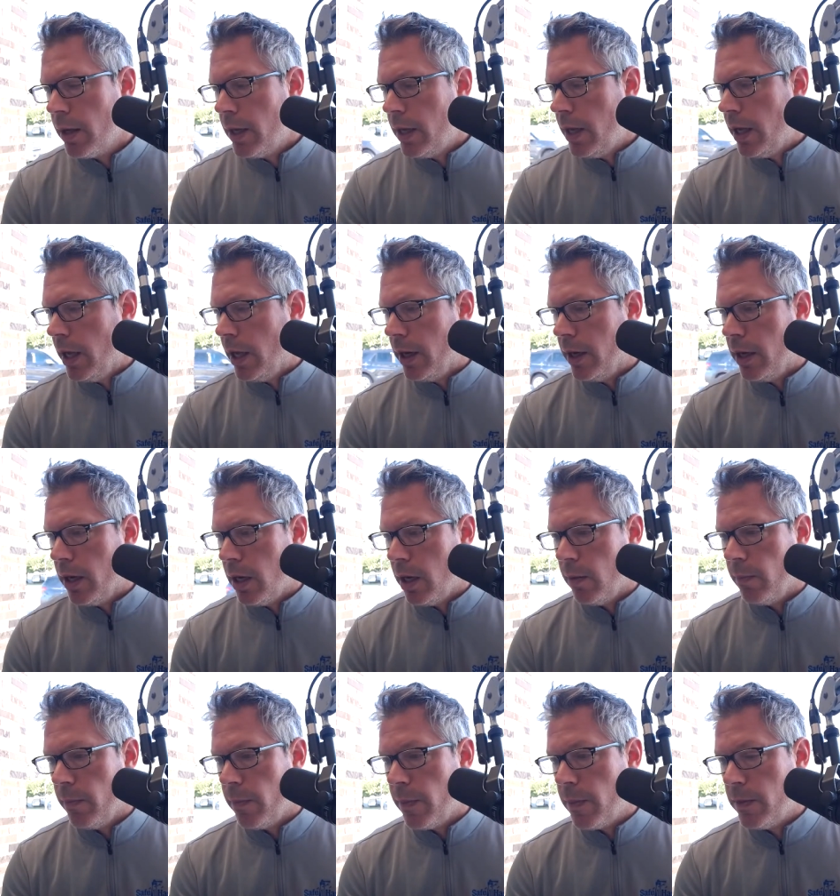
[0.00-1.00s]

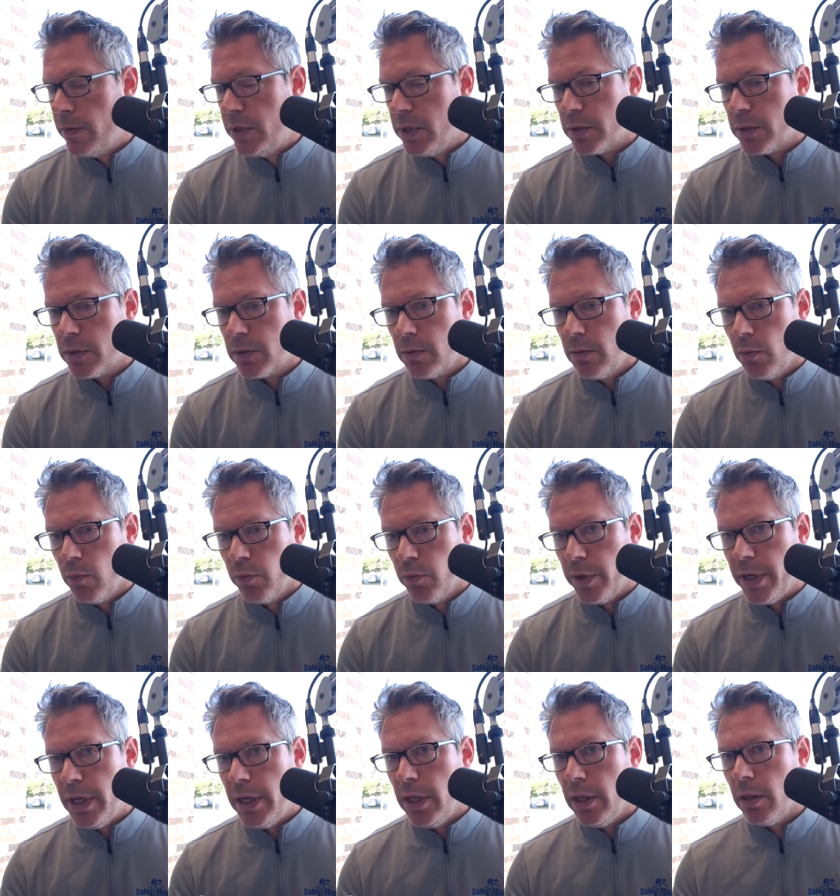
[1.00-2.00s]
And just
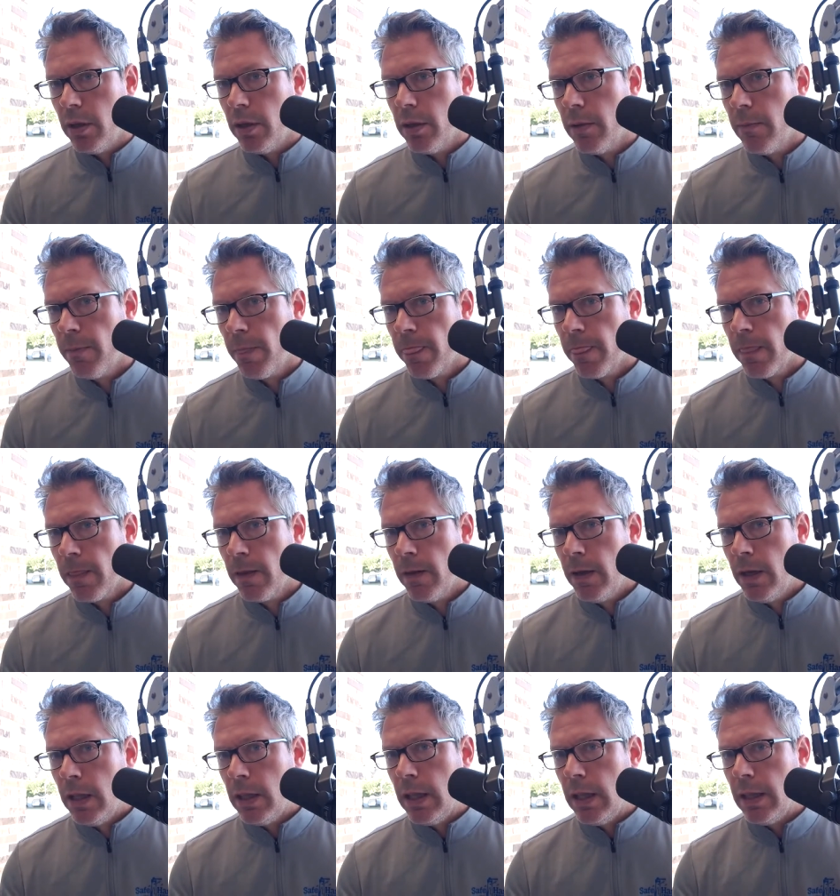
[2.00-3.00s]
reading.
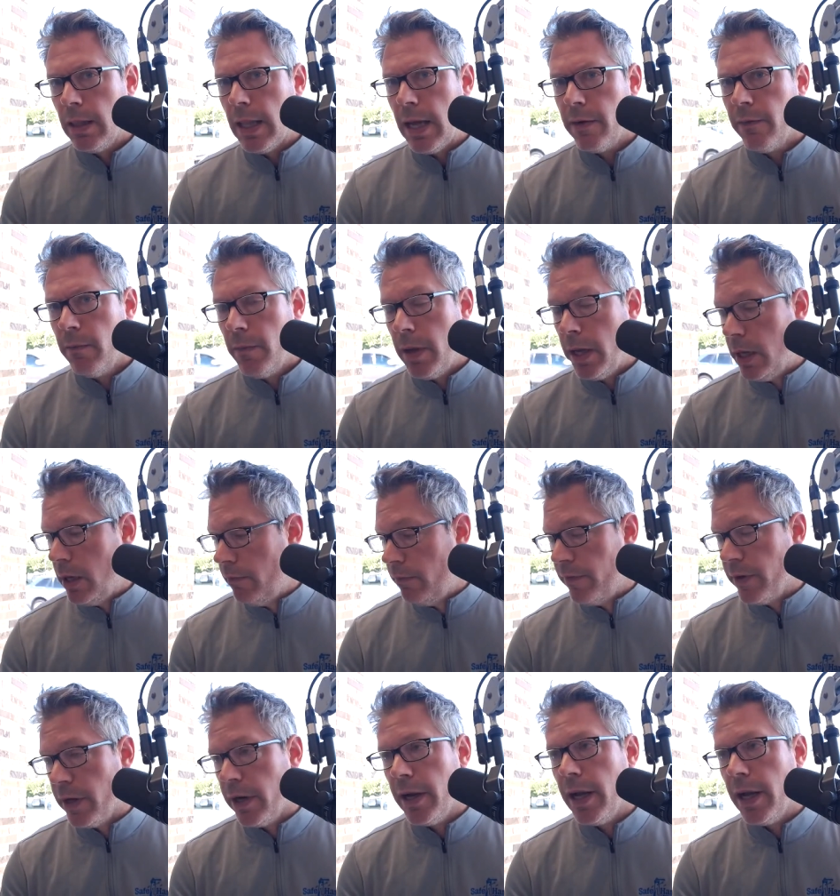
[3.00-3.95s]
A lot of them had very